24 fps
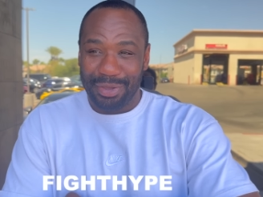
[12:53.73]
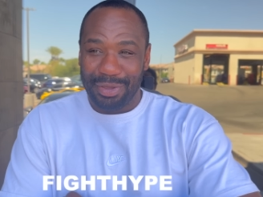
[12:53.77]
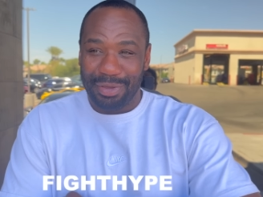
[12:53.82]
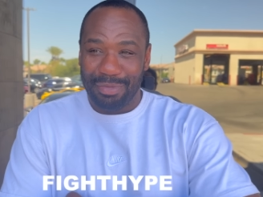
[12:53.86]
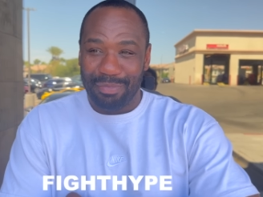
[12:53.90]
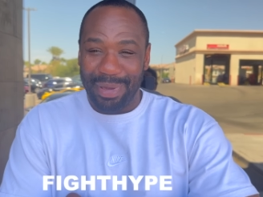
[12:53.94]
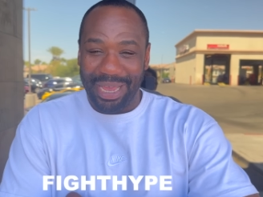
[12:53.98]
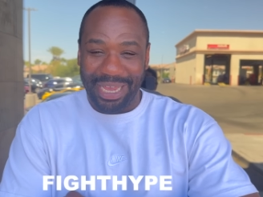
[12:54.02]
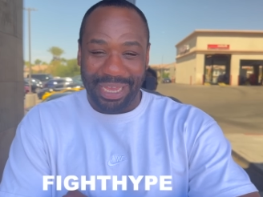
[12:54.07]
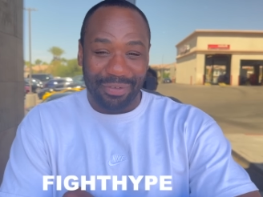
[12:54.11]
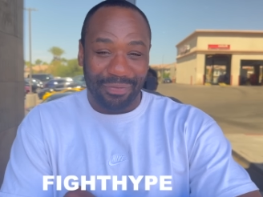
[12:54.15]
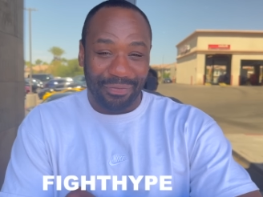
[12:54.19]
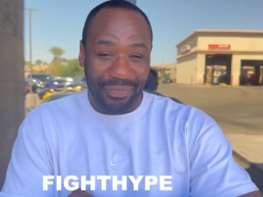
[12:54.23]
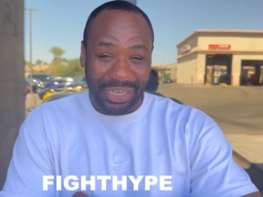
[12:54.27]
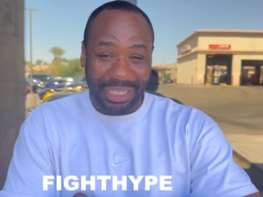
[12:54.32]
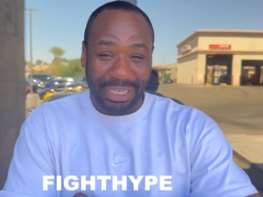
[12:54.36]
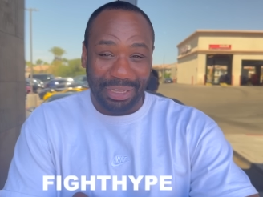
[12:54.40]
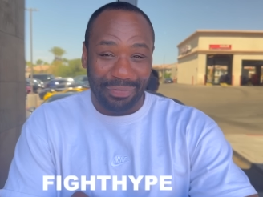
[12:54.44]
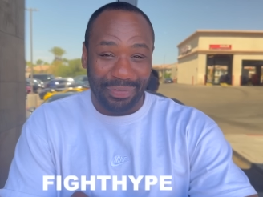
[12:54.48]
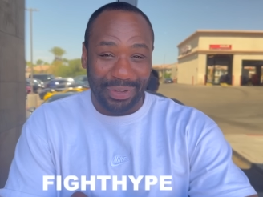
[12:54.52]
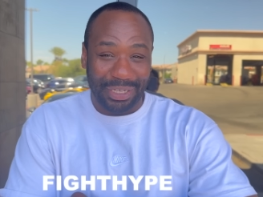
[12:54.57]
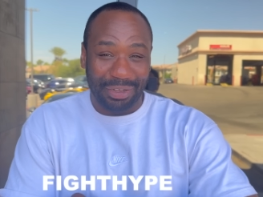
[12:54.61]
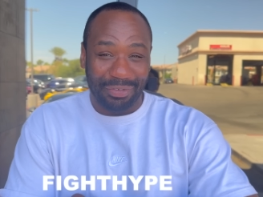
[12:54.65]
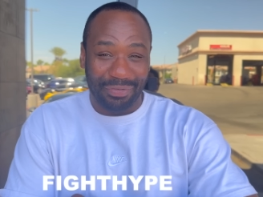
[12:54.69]
making
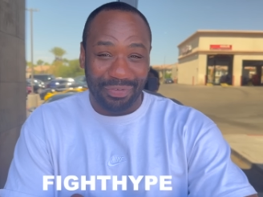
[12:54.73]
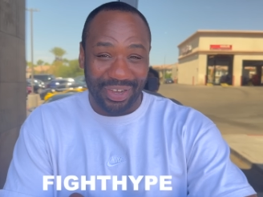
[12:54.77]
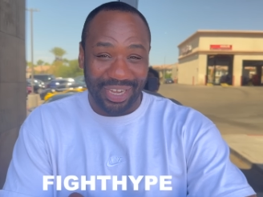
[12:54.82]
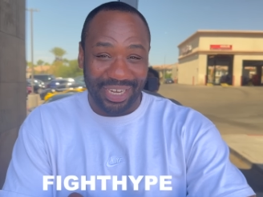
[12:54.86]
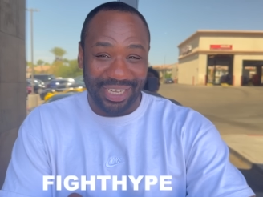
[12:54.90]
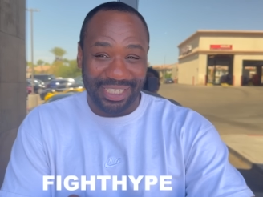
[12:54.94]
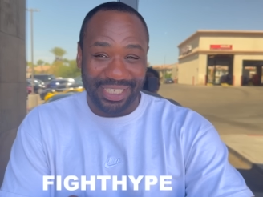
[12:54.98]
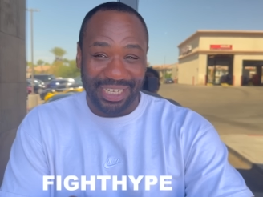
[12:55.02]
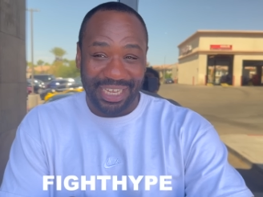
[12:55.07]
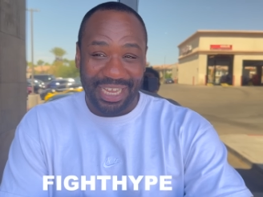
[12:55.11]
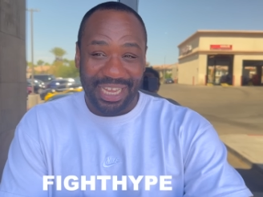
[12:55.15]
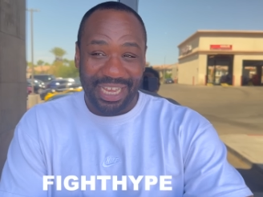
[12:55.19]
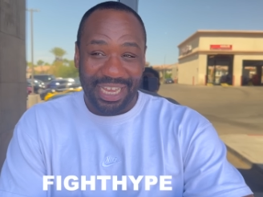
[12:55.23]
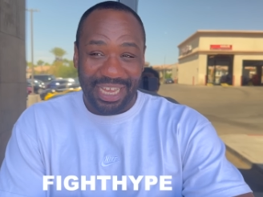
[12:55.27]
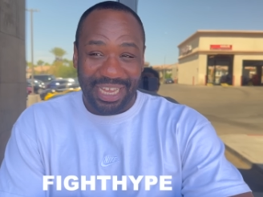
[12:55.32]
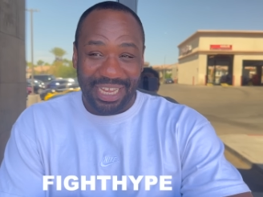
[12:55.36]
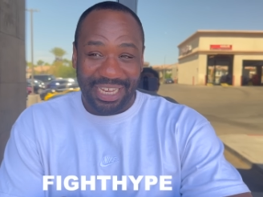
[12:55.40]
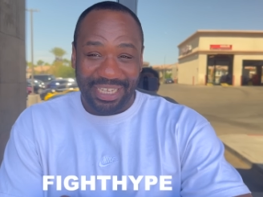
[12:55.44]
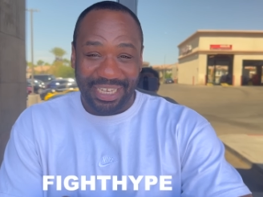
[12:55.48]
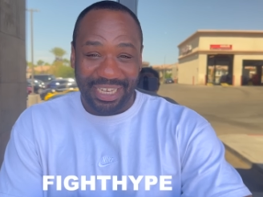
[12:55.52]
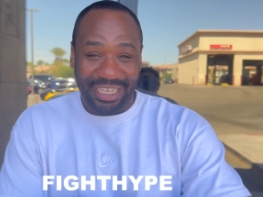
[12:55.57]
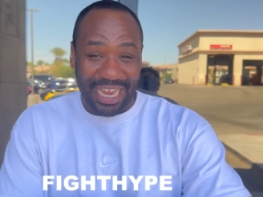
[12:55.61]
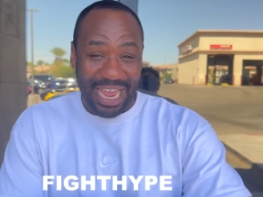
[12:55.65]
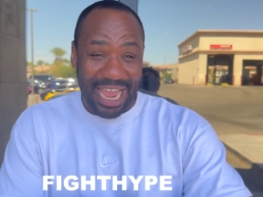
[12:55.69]
50-50 fights
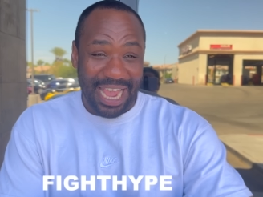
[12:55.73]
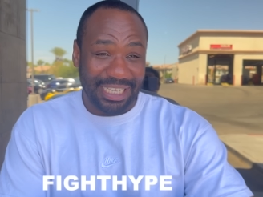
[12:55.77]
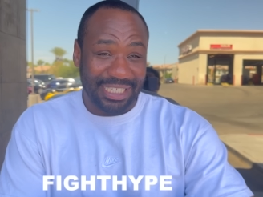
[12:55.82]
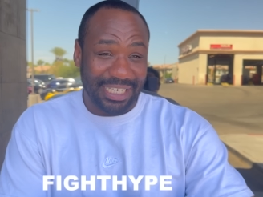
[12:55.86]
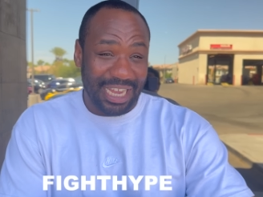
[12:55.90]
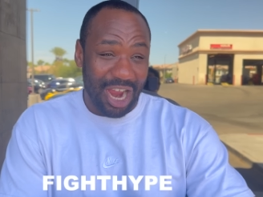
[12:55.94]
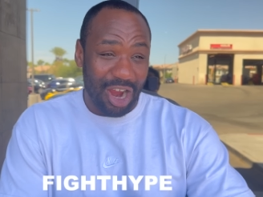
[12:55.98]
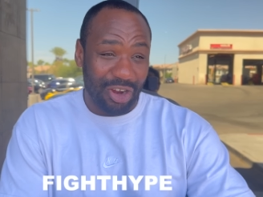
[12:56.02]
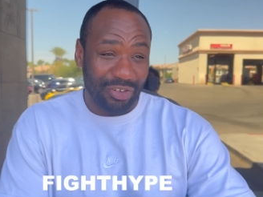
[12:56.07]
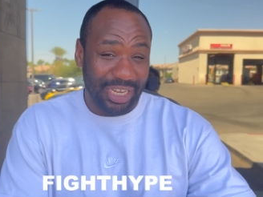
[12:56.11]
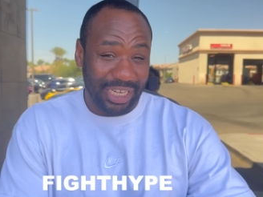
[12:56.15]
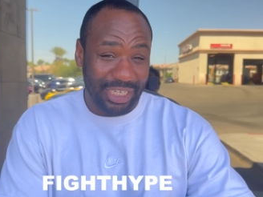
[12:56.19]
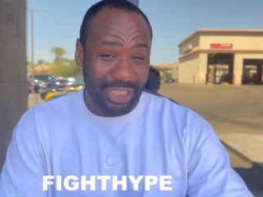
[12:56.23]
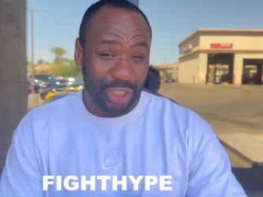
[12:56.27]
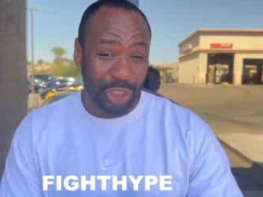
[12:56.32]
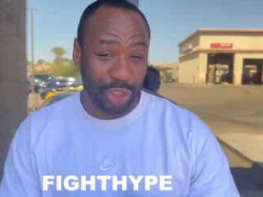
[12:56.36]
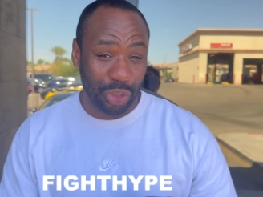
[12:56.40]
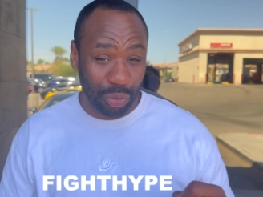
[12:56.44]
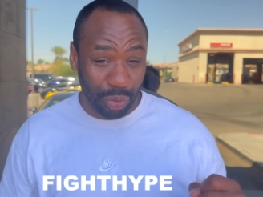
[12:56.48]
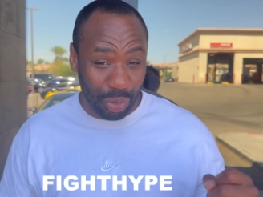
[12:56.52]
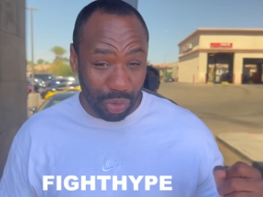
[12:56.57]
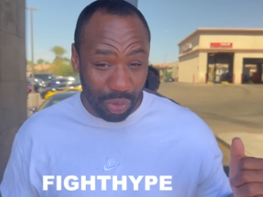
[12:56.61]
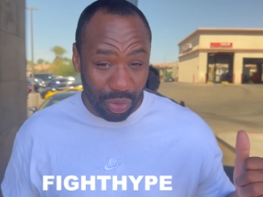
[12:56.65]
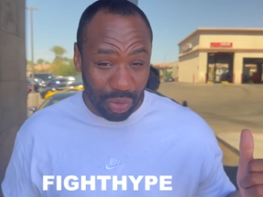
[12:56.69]
the last card they just
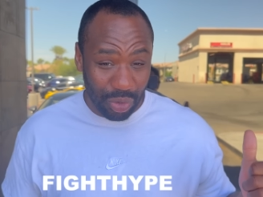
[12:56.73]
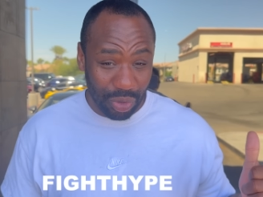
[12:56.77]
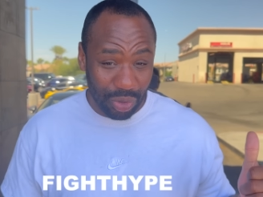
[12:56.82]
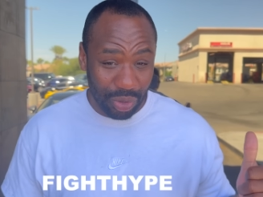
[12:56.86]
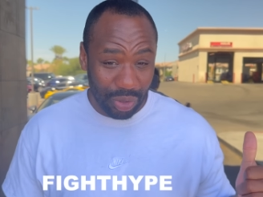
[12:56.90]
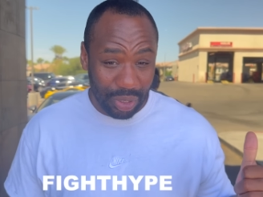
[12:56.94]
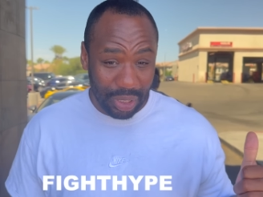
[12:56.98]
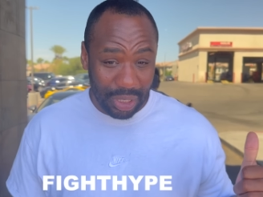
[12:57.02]
threw